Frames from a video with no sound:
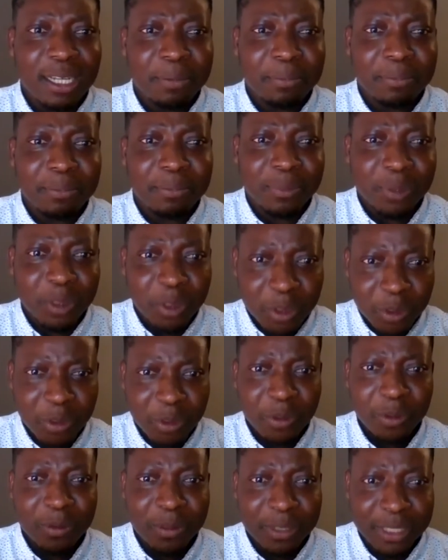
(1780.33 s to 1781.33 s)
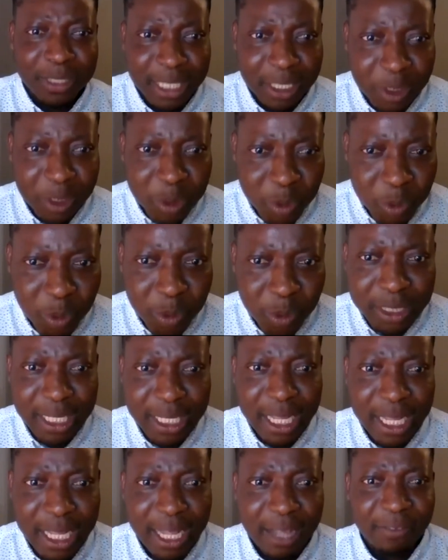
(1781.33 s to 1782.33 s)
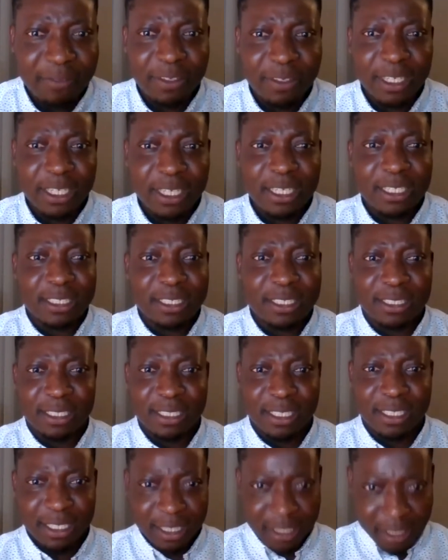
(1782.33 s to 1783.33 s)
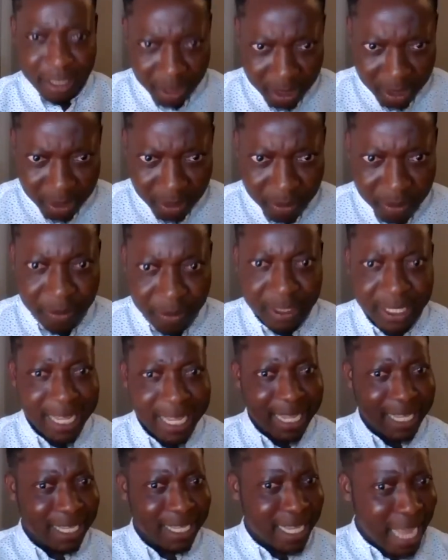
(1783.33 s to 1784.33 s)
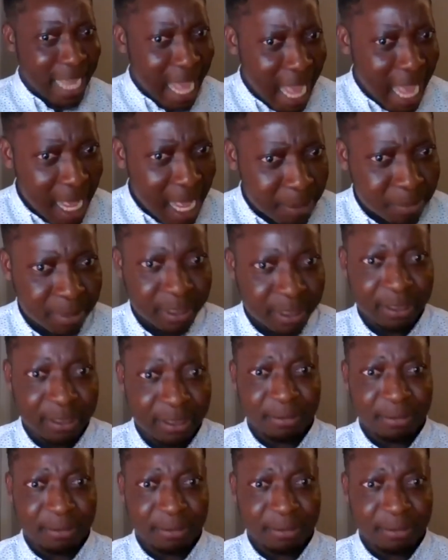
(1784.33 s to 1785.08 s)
you know, the tuozafis, you know, the yams,